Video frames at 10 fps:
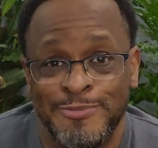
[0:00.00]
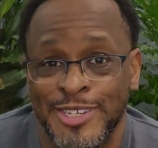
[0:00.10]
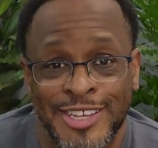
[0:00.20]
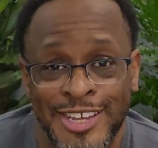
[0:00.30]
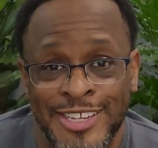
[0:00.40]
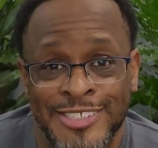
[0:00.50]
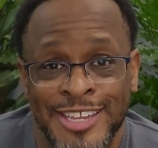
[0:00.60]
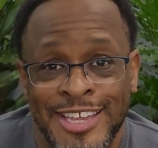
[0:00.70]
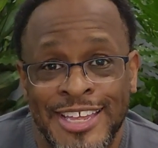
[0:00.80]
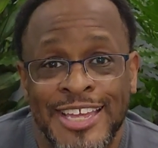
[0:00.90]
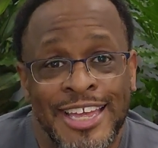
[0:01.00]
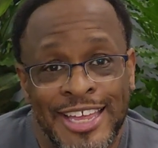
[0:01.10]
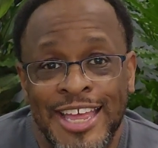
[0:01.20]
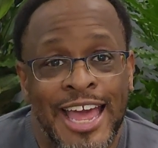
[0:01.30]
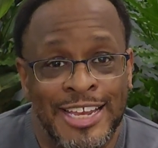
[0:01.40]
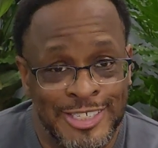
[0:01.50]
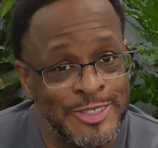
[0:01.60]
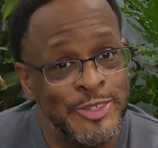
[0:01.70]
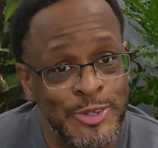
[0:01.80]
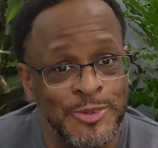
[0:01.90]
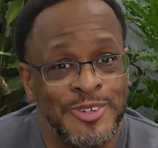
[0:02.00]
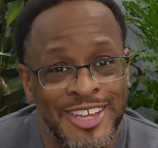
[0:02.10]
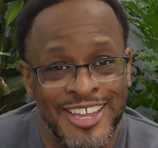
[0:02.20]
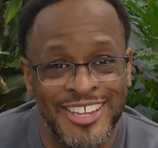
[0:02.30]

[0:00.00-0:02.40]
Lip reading: because I just do.